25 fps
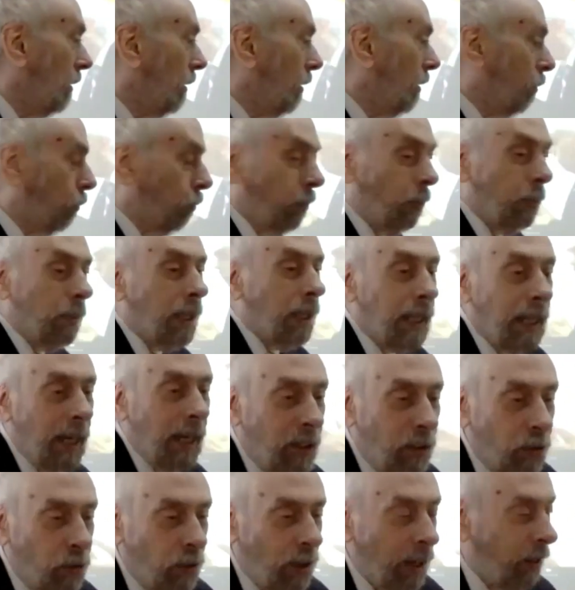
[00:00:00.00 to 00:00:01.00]
So we
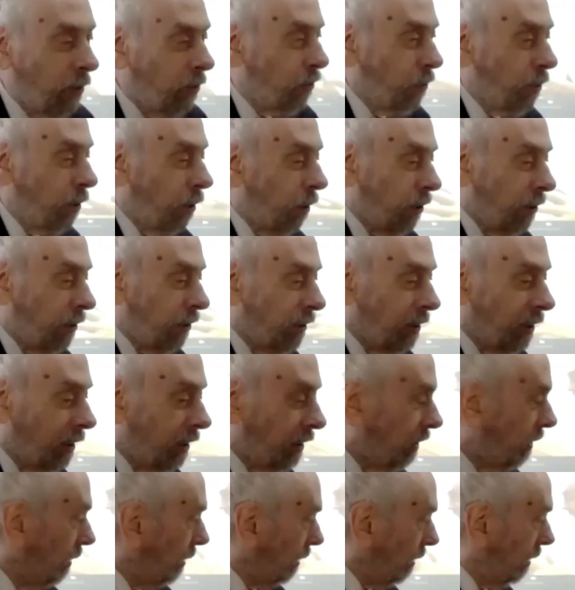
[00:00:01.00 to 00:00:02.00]
can't judge all of the
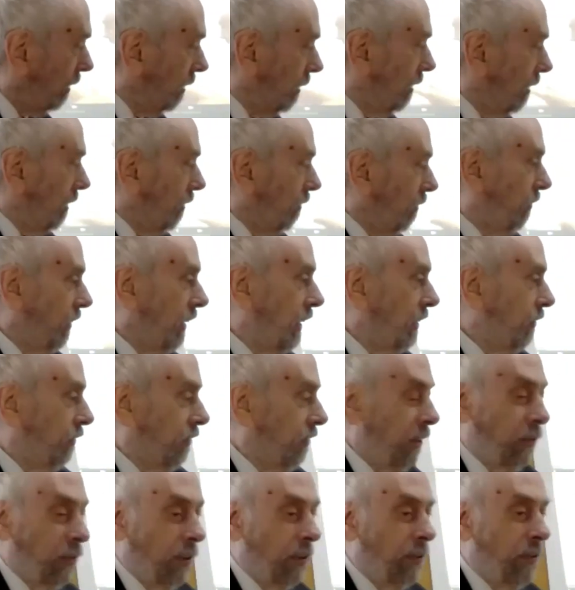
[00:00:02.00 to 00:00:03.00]

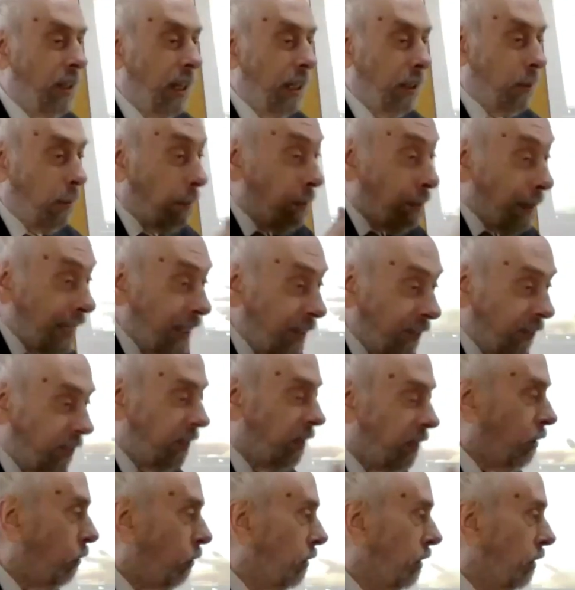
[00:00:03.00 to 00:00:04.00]
phrases on that basis
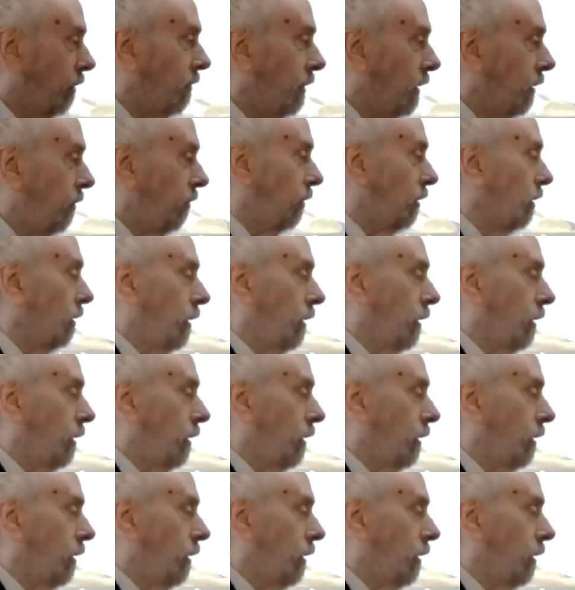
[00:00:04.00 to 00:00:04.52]
on the rest.